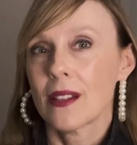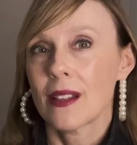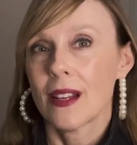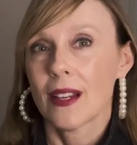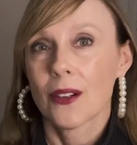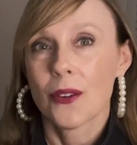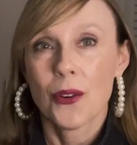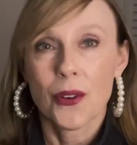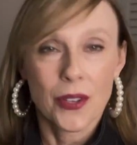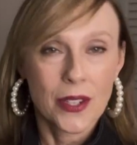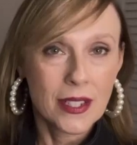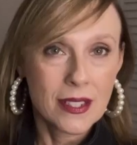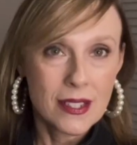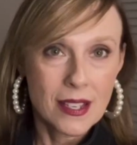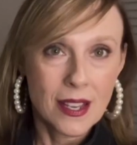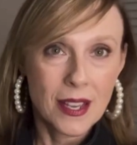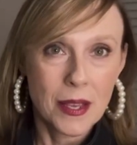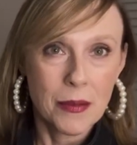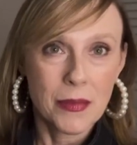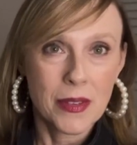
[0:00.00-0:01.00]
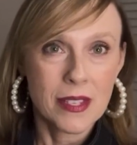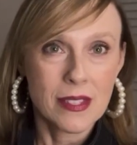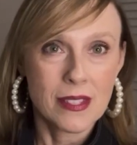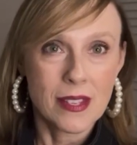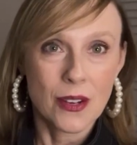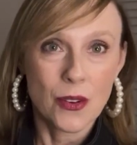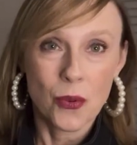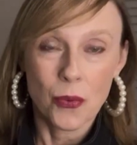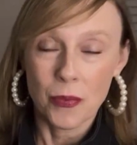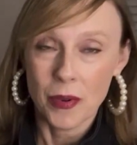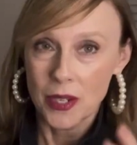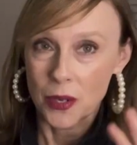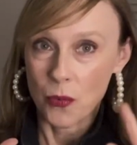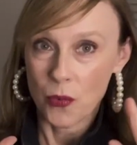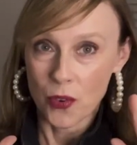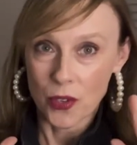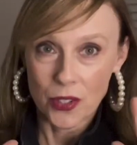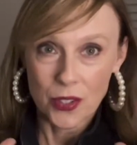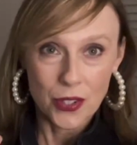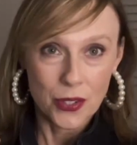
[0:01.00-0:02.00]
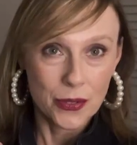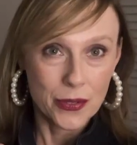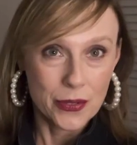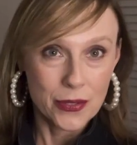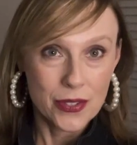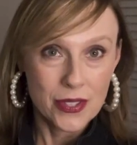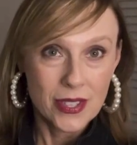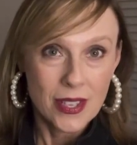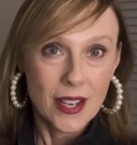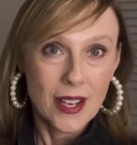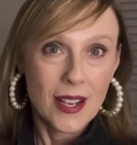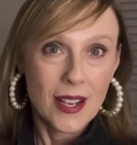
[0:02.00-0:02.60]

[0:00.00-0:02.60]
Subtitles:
according to him, he said nobody wore clothes